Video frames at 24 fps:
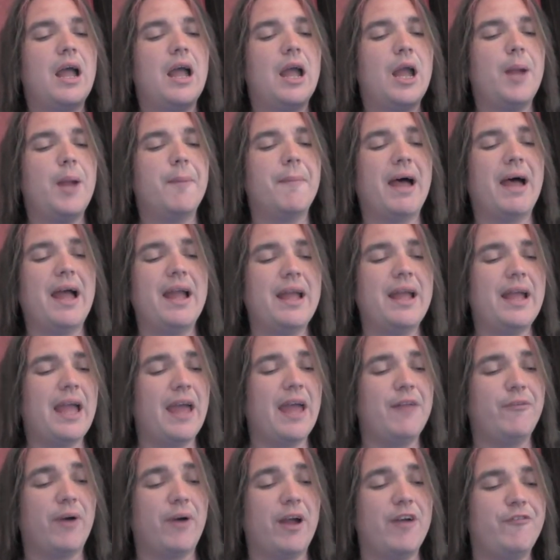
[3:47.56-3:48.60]
Do I
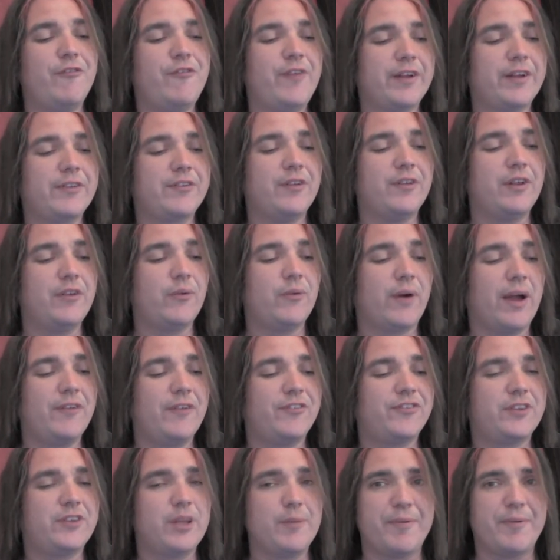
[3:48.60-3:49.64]
have
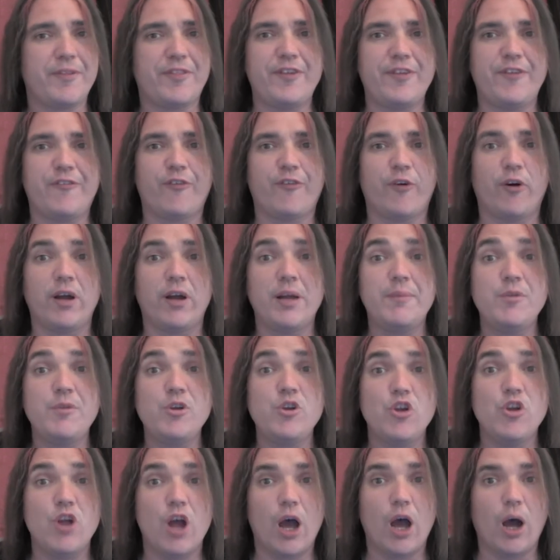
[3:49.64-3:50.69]
sympathy for
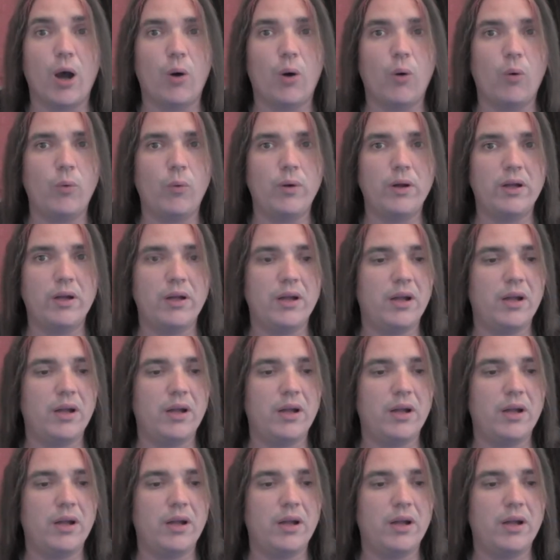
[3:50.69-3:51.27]
him? No.